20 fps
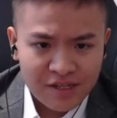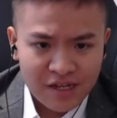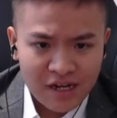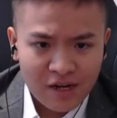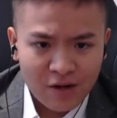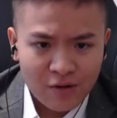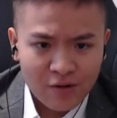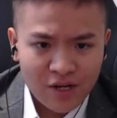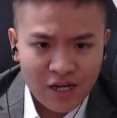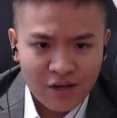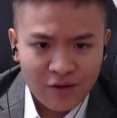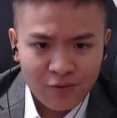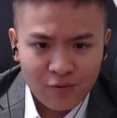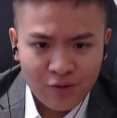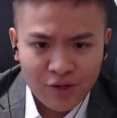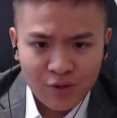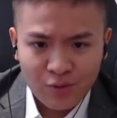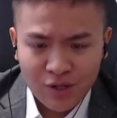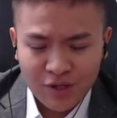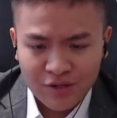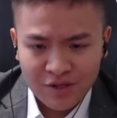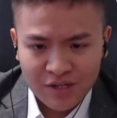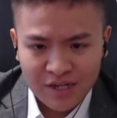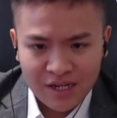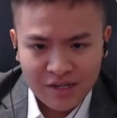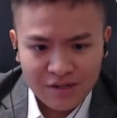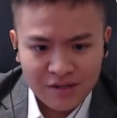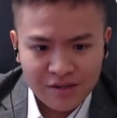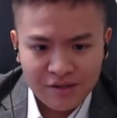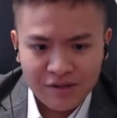How can we work
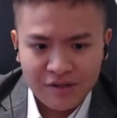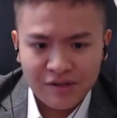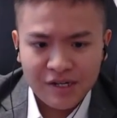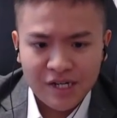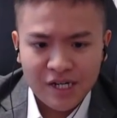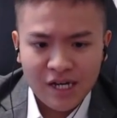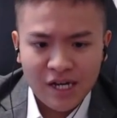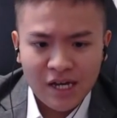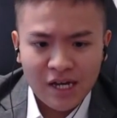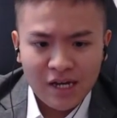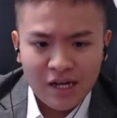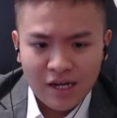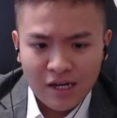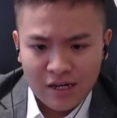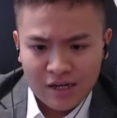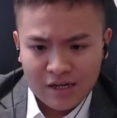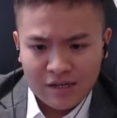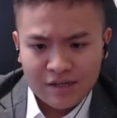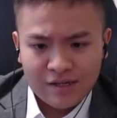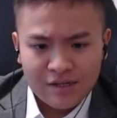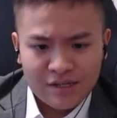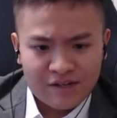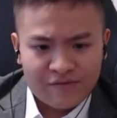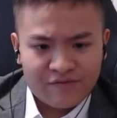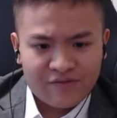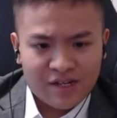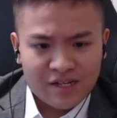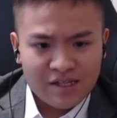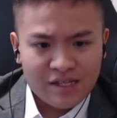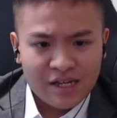together and stuff
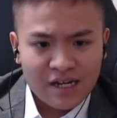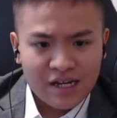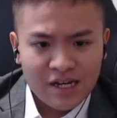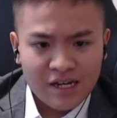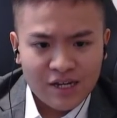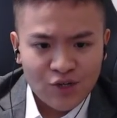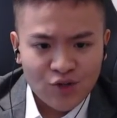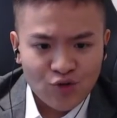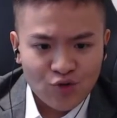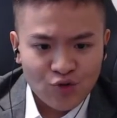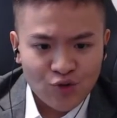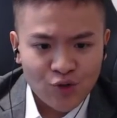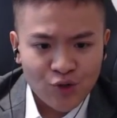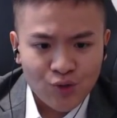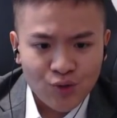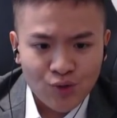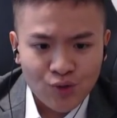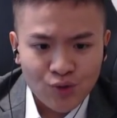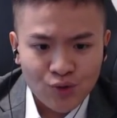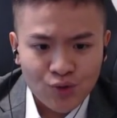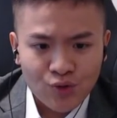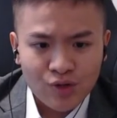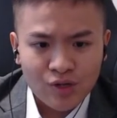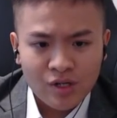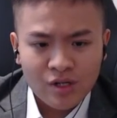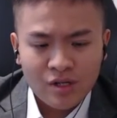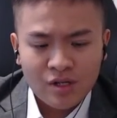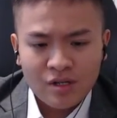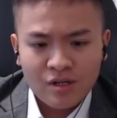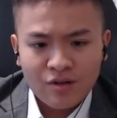like that. Issue 2,
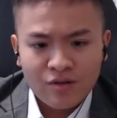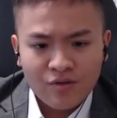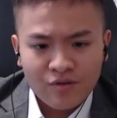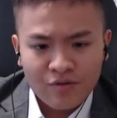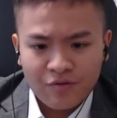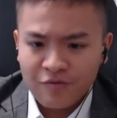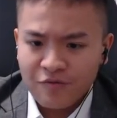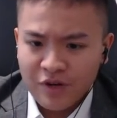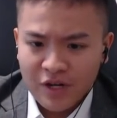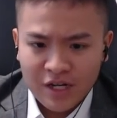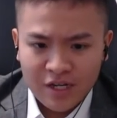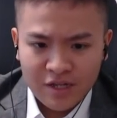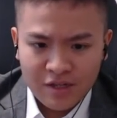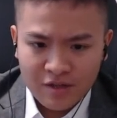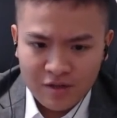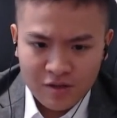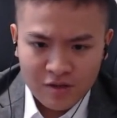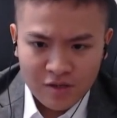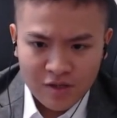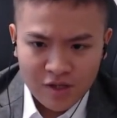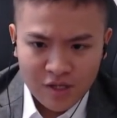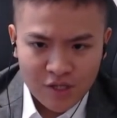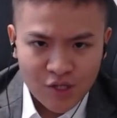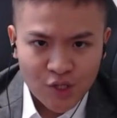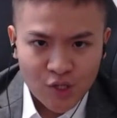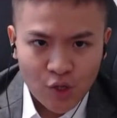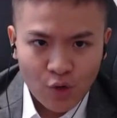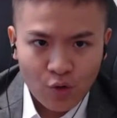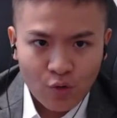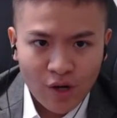right? And
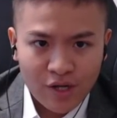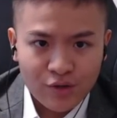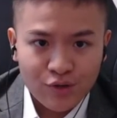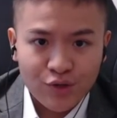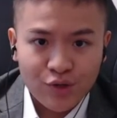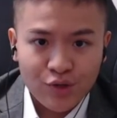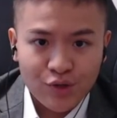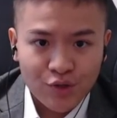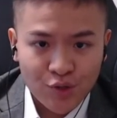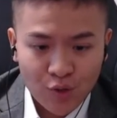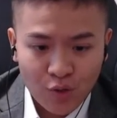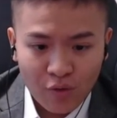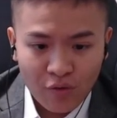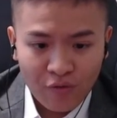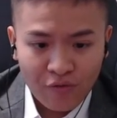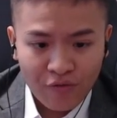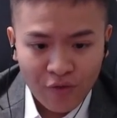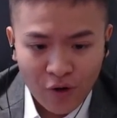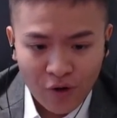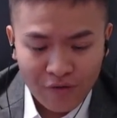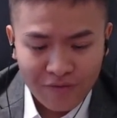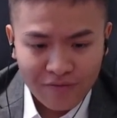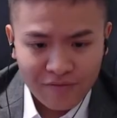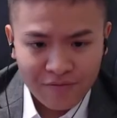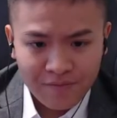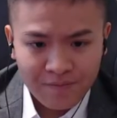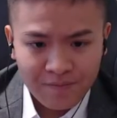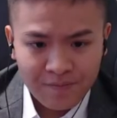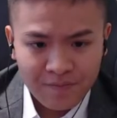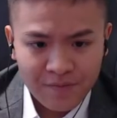so on and so forth.
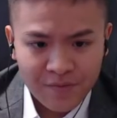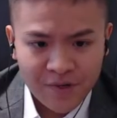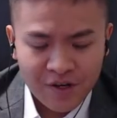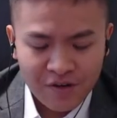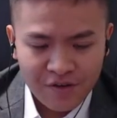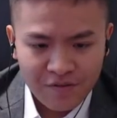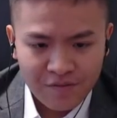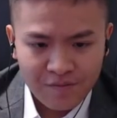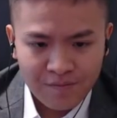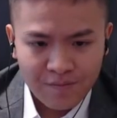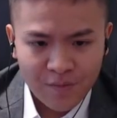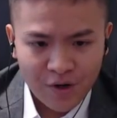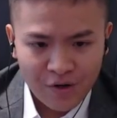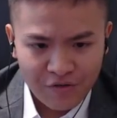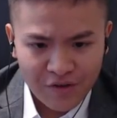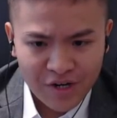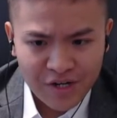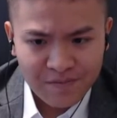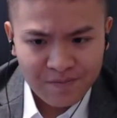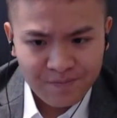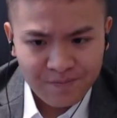All right.